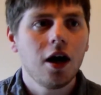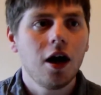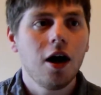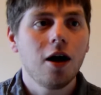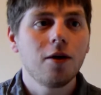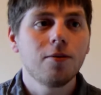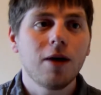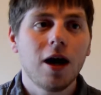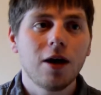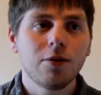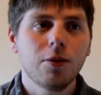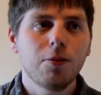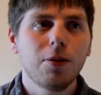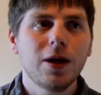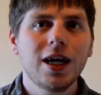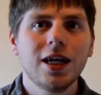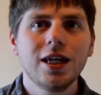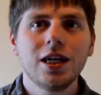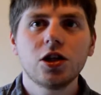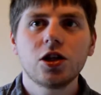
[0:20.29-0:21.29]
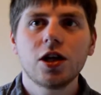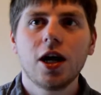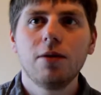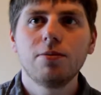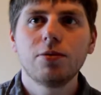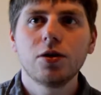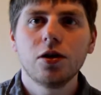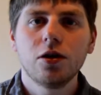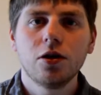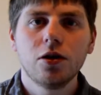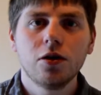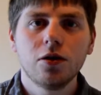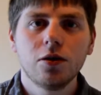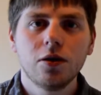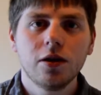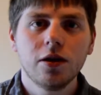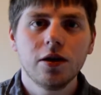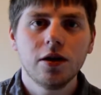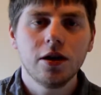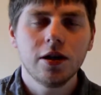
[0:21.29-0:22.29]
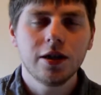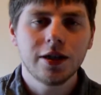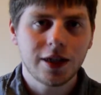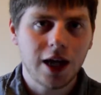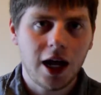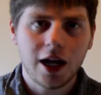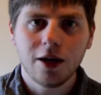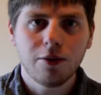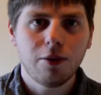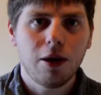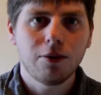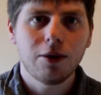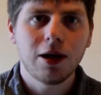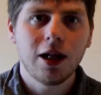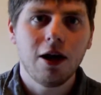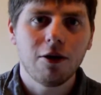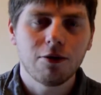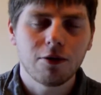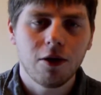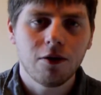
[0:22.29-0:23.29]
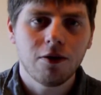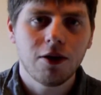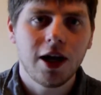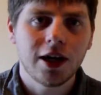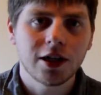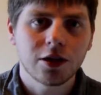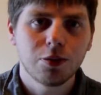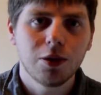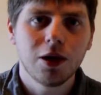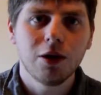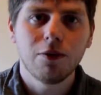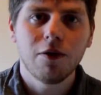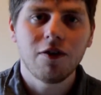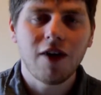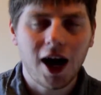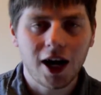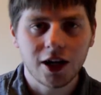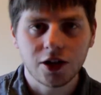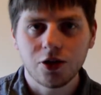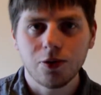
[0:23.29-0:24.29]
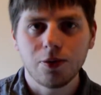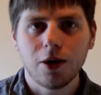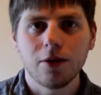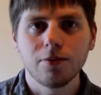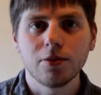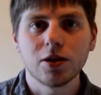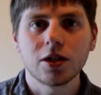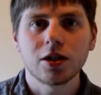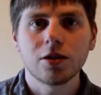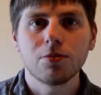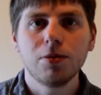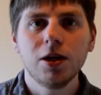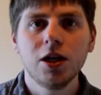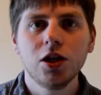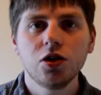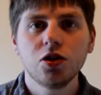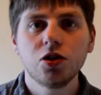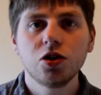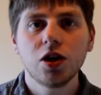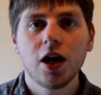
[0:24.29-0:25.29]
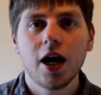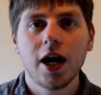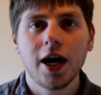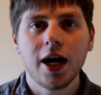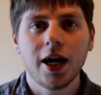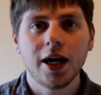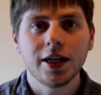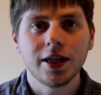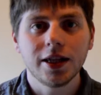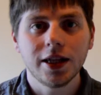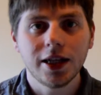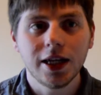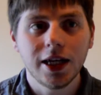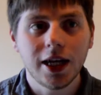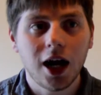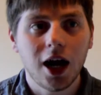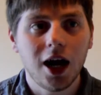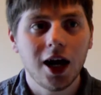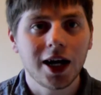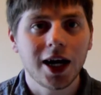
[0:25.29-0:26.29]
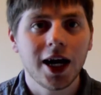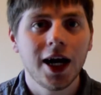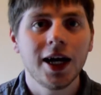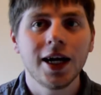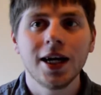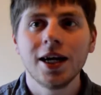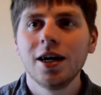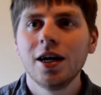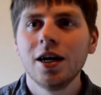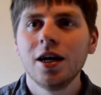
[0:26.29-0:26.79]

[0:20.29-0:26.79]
And we begin the chapter exactly where we left off last week with Hashirama's speech and the Kage